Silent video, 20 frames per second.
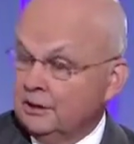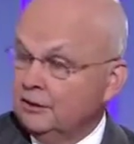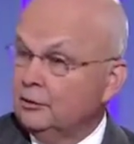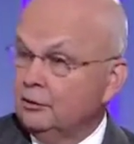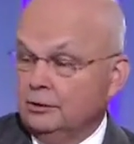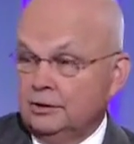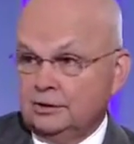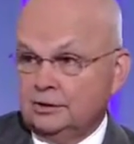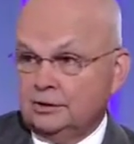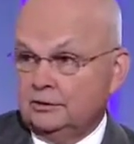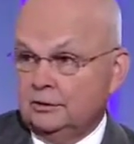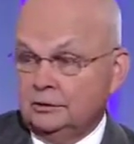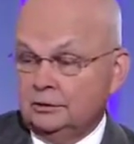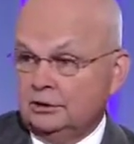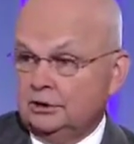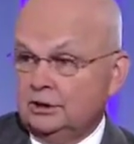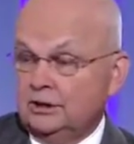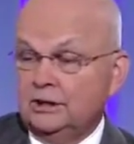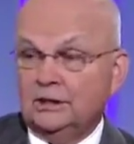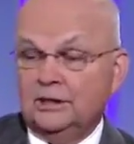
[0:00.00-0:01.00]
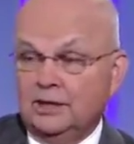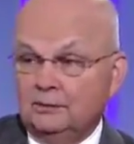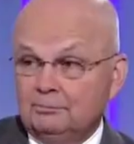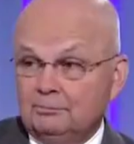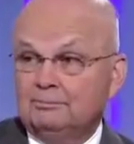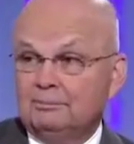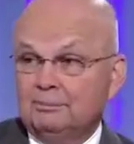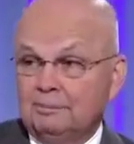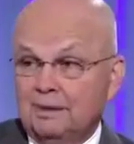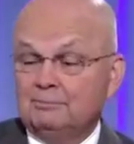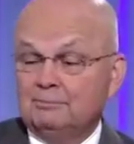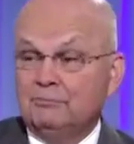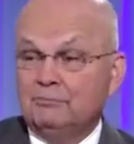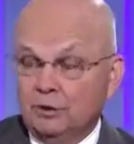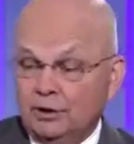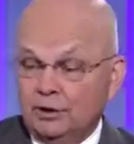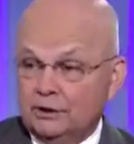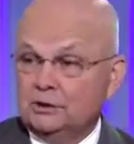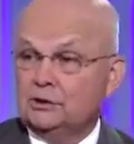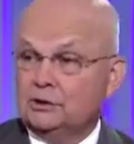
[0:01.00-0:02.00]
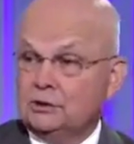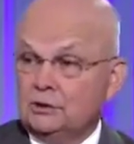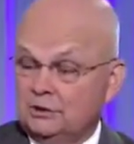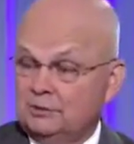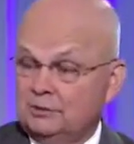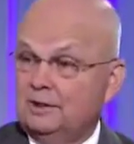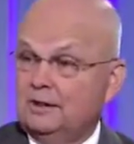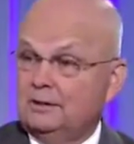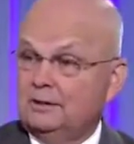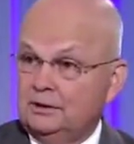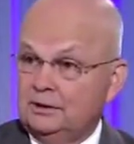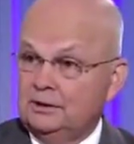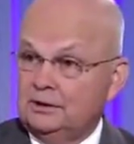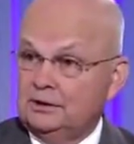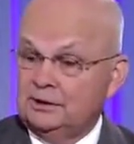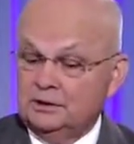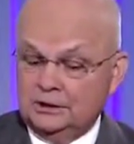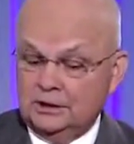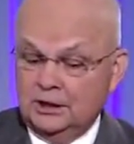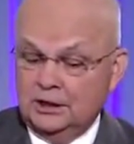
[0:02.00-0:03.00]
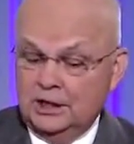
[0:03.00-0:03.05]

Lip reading: The other risk, though, Jake, and I'm very concerned about this,